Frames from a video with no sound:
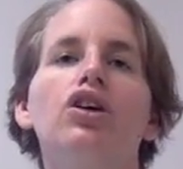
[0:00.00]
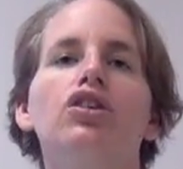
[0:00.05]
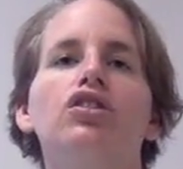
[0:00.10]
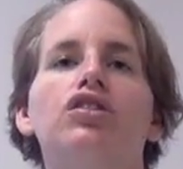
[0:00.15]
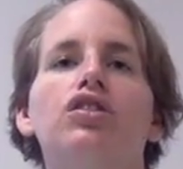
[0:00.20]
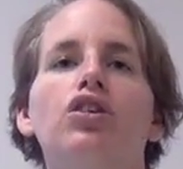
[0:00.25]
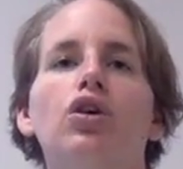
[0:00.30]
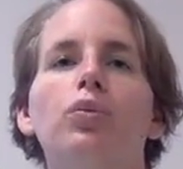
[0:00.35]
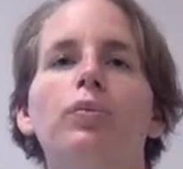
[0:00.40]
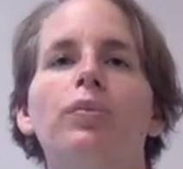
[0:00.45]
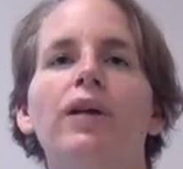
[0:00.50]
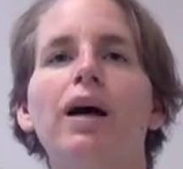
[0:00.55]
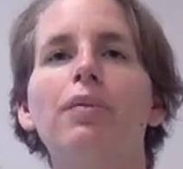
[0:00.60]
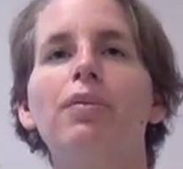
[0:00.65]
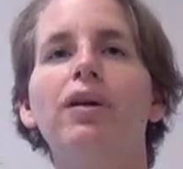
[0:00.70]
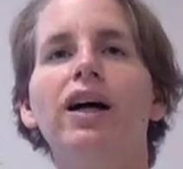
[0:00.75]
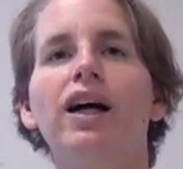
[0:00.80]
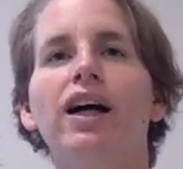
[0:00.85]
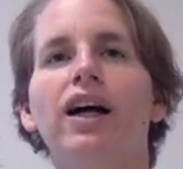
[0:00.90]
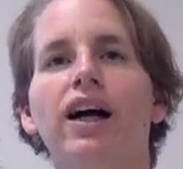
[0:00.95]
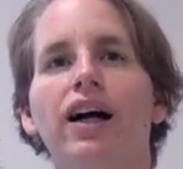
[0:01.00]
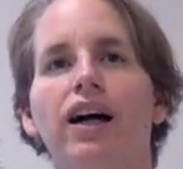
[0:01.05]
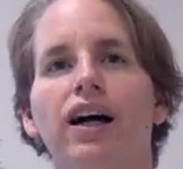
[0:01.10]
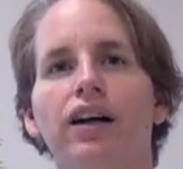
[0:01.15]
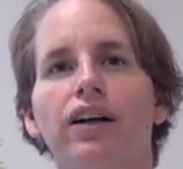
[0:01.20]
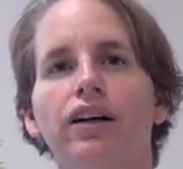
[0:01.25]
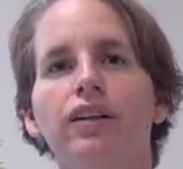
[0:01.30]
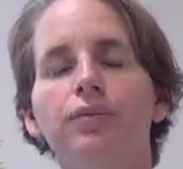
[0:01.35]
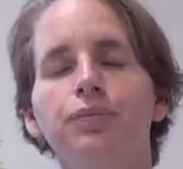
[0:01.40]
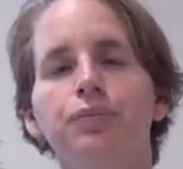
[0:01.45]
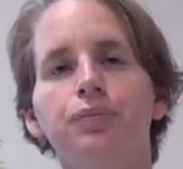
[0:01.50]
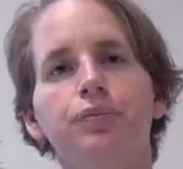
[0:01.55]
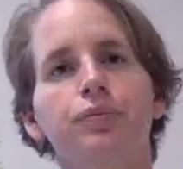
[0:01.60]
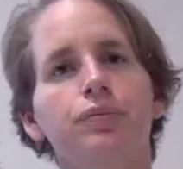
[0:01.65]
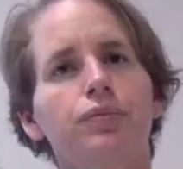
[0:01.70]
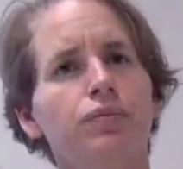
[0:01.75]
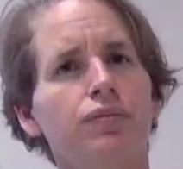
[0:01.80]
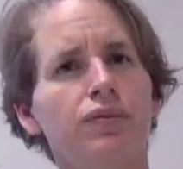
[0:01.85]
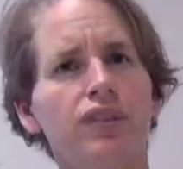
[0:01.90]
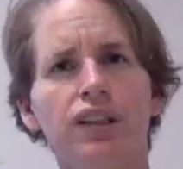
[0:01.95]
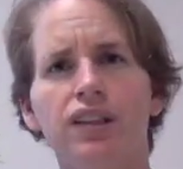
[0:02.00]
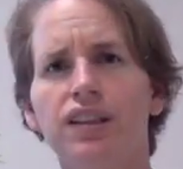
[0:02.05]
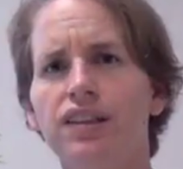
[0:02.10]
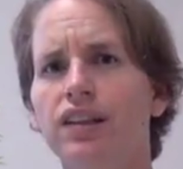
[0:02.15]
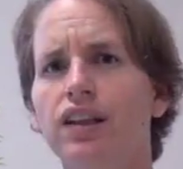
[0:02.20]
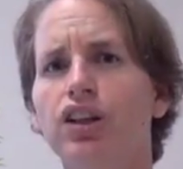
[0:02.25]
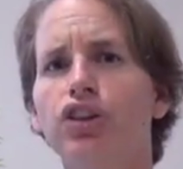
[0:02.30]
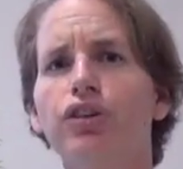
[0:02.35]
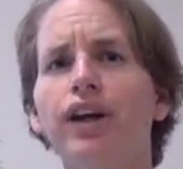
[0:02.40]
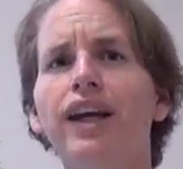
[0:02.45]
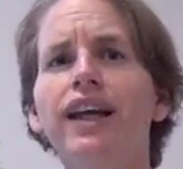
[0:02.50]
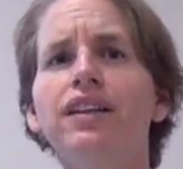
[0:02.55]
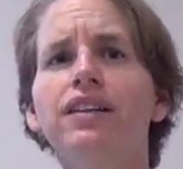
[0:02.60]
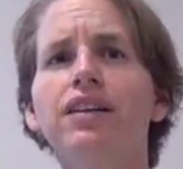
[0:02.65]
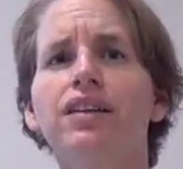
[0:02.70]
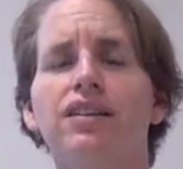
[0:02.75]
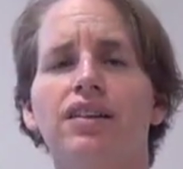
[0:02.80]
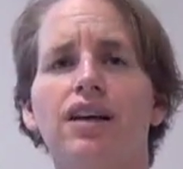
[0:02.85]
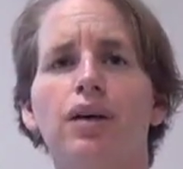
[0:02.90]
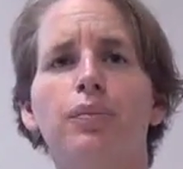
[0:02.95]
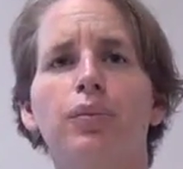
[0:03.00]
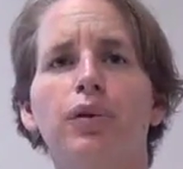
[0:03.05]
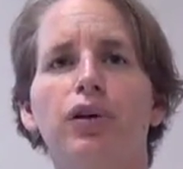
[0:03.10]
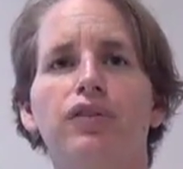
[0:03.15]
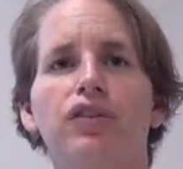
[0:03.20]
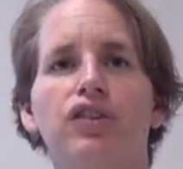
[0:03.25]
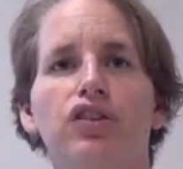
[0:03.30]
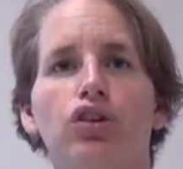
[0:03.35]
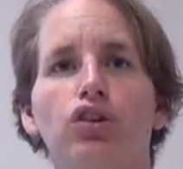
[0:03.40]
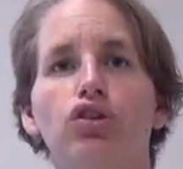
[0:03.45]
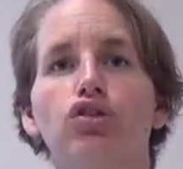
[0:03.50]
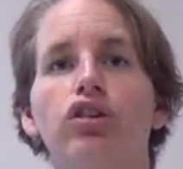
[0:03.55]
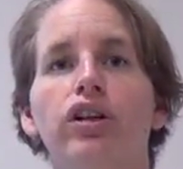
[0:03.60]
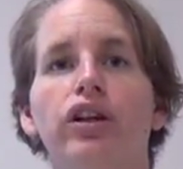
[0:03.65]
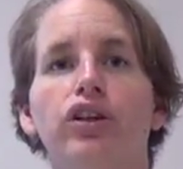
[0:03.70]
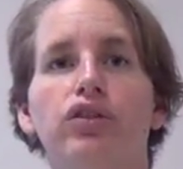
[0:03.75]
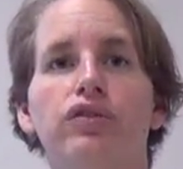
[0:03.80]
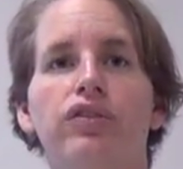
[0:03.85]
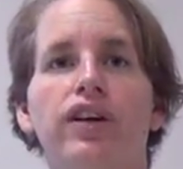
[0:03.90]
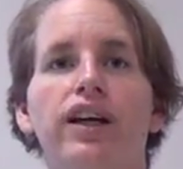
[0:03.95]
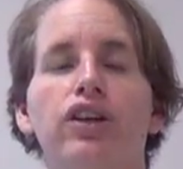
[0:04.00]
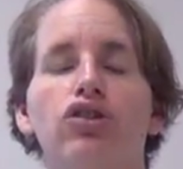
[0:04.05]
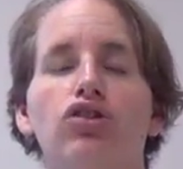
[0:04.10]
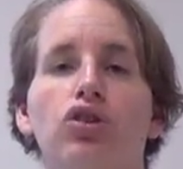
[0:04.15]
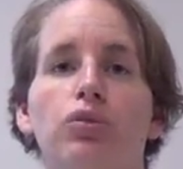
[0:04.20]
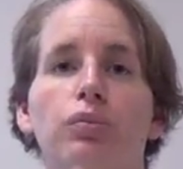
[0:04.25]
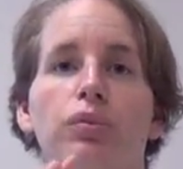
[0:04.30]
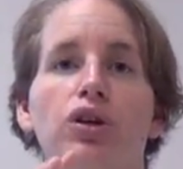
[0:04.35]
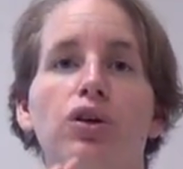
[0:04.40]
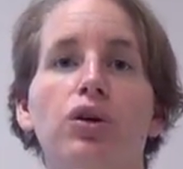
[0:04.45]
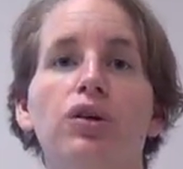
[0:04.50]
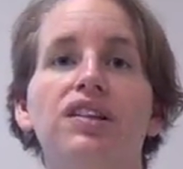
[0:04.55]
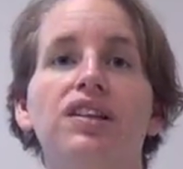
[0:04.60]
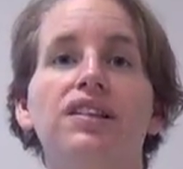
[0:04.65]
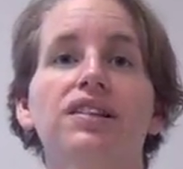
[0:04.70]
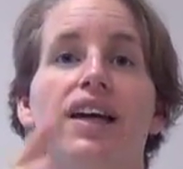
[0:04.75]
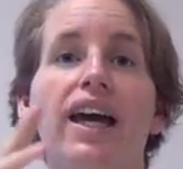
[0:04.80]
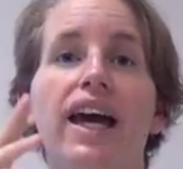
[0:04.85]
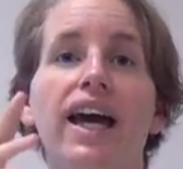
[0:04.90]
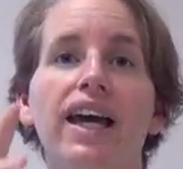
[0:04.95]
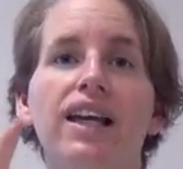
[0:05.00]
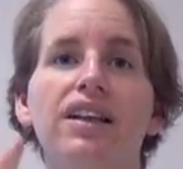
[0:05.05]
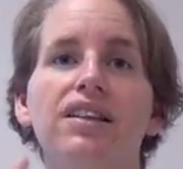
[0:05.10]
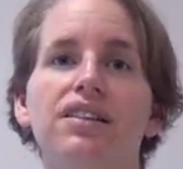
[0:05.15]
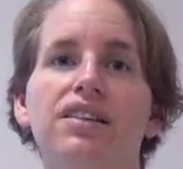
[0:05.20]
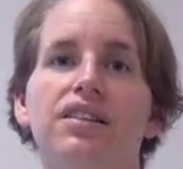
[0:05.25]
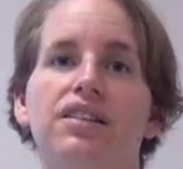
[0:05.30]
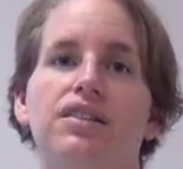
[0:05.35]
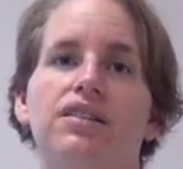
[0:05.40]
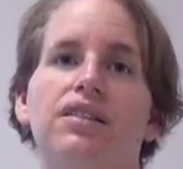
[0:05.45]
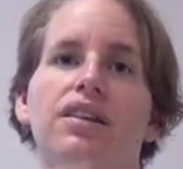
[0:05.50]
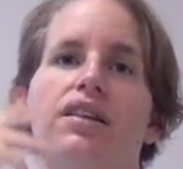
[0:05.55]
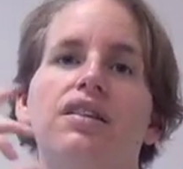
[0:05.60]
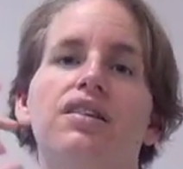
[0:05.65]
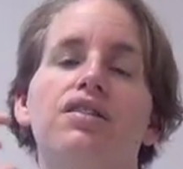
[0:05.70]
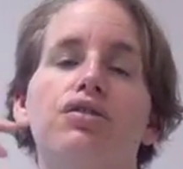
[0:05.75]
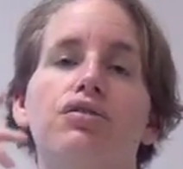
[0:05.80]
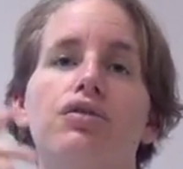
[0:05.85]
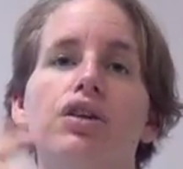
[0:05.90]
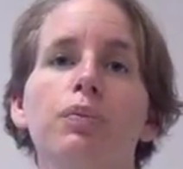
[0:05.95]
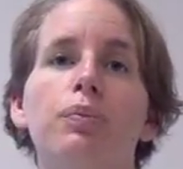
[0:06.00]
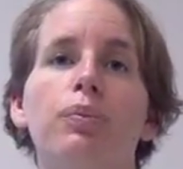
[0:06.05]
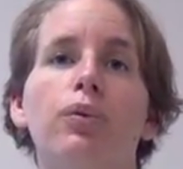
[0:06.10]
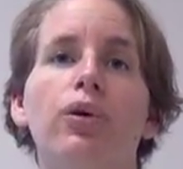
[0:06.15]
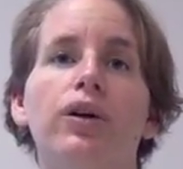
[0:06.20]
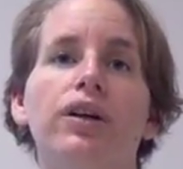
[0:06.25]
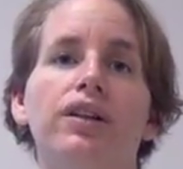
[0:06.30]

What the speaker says: So BlaBlaCar is a great example of social innovation because it answers the 3